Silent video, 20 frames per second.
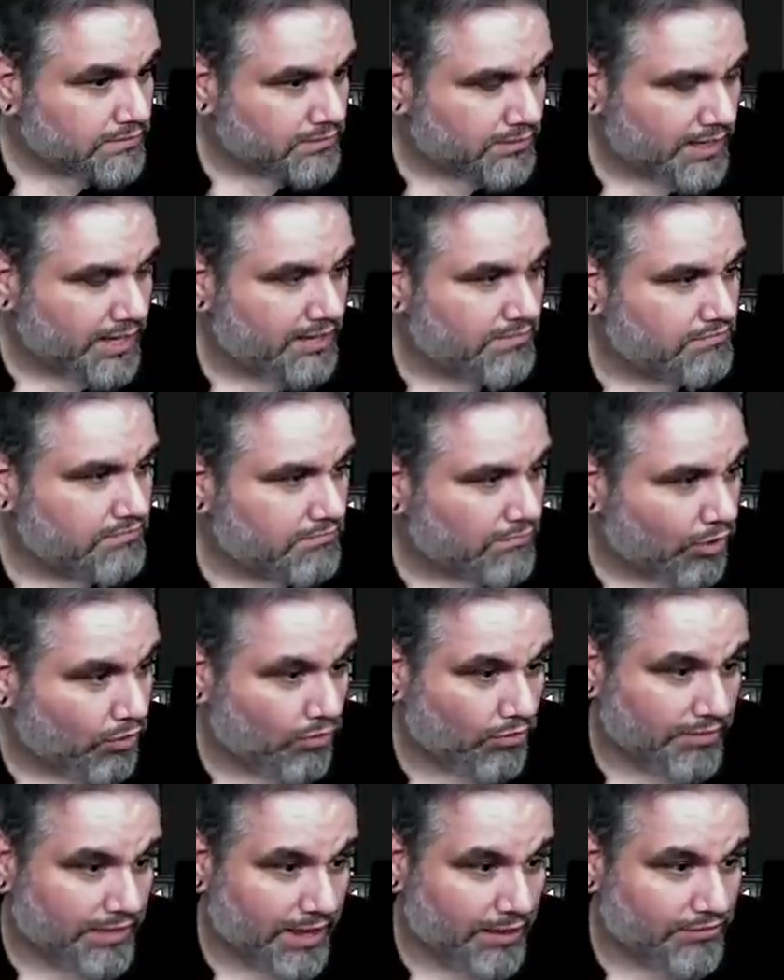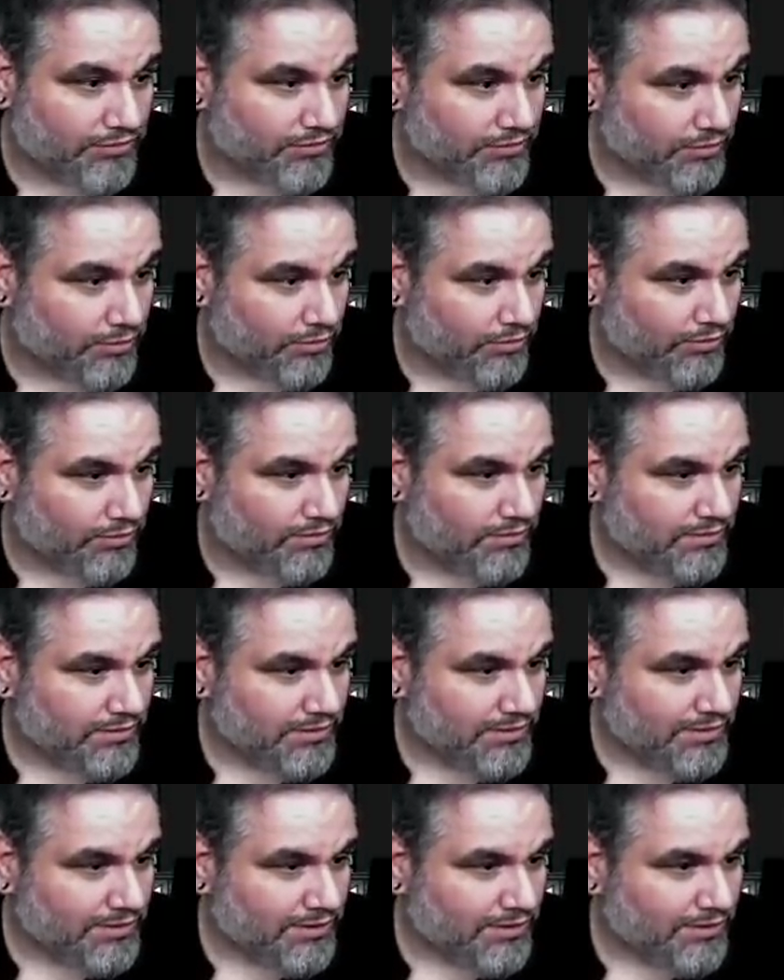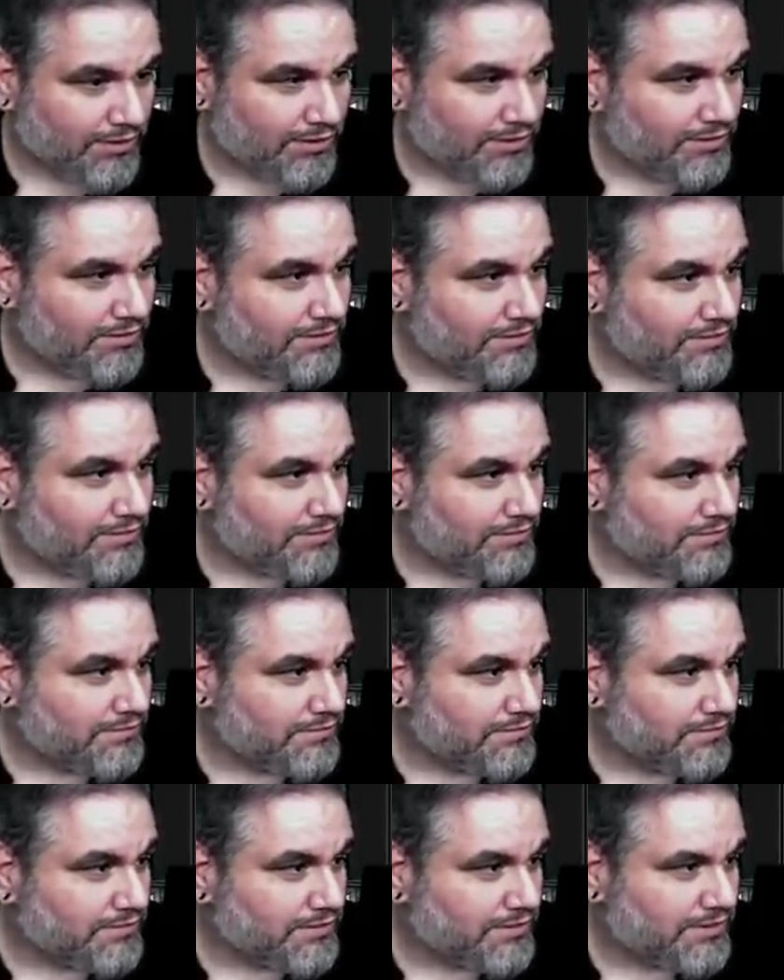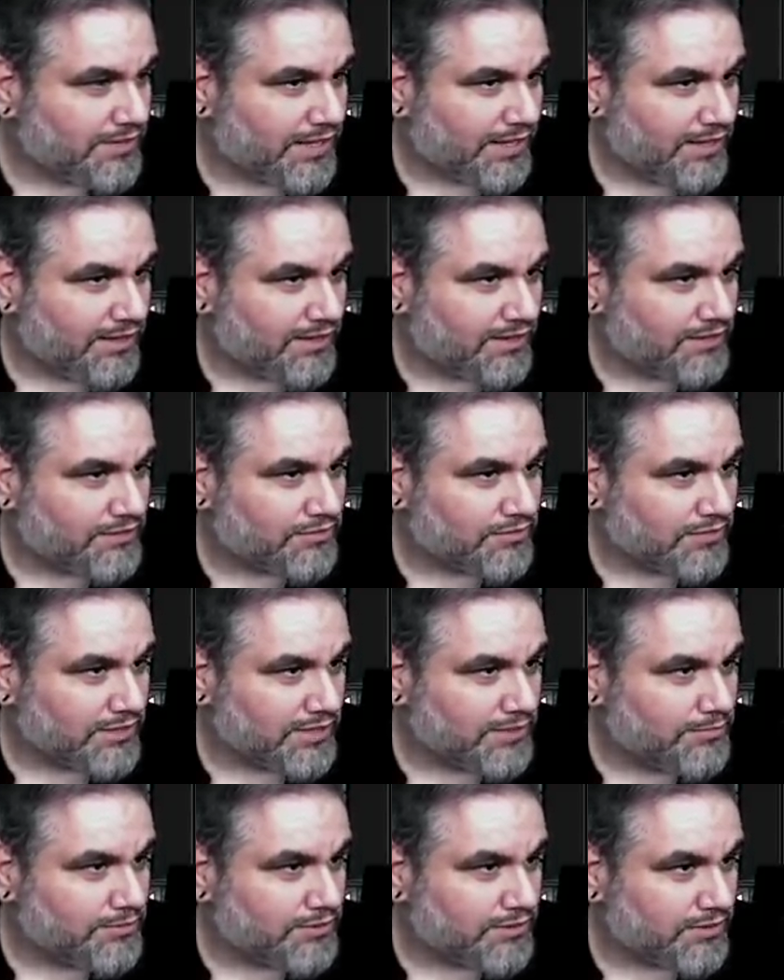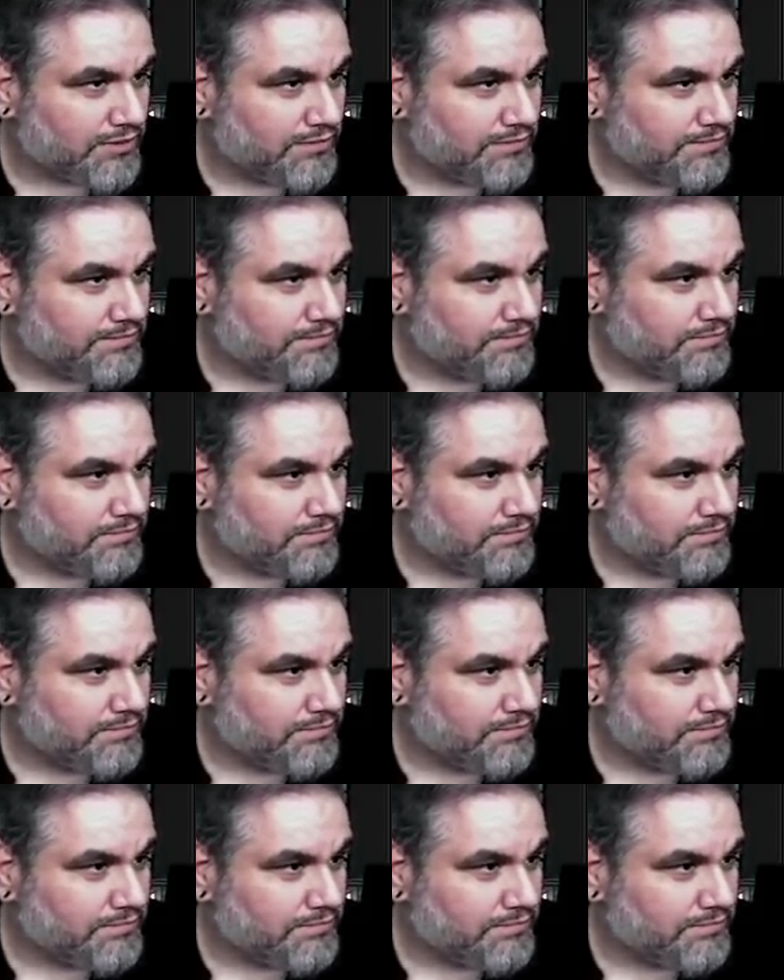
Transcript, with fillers: Okay. Oh, that's oh. Okay, Astrolabe, sure.